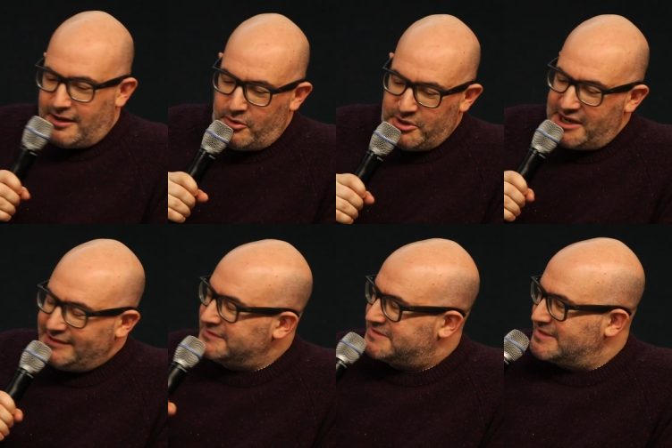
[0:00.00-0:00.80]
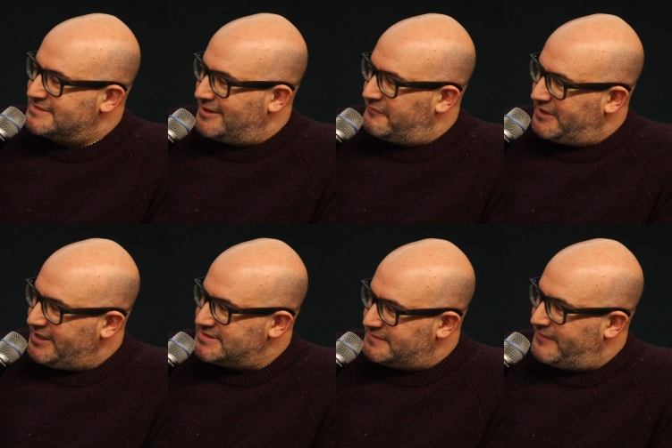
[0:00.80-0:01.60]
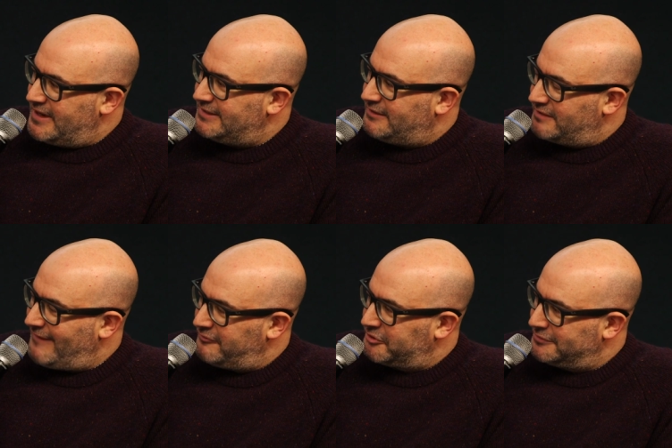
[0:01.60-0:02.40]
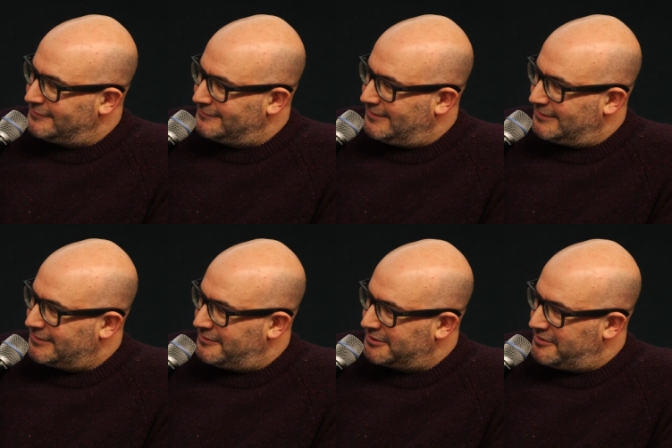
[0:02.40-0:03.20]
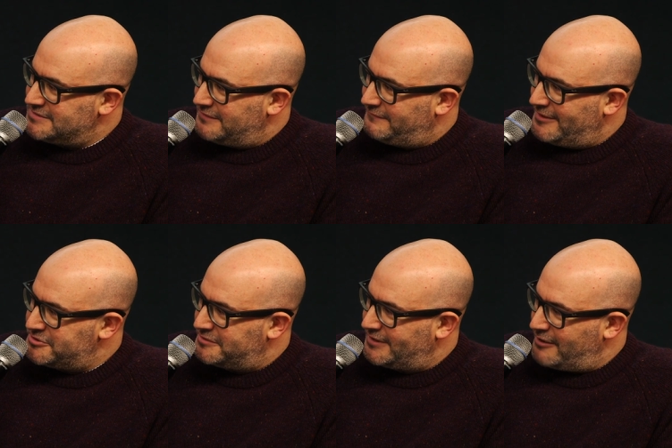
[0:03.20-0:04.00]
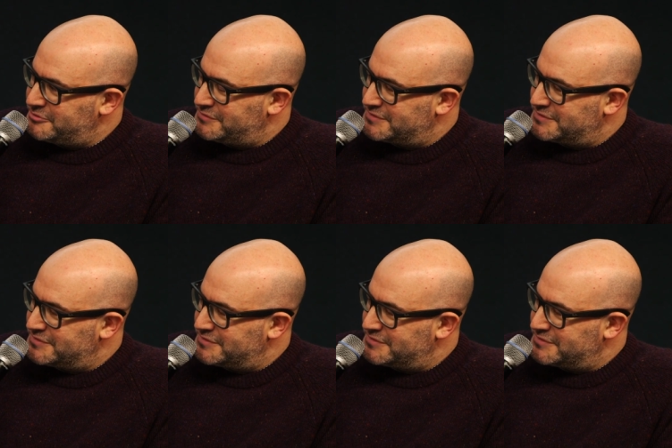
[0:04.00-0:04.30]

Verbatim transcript: We get a little sense there of that he is a fairly kind of arrogant uh, kind of guy. Is that fair? Do you think? How would you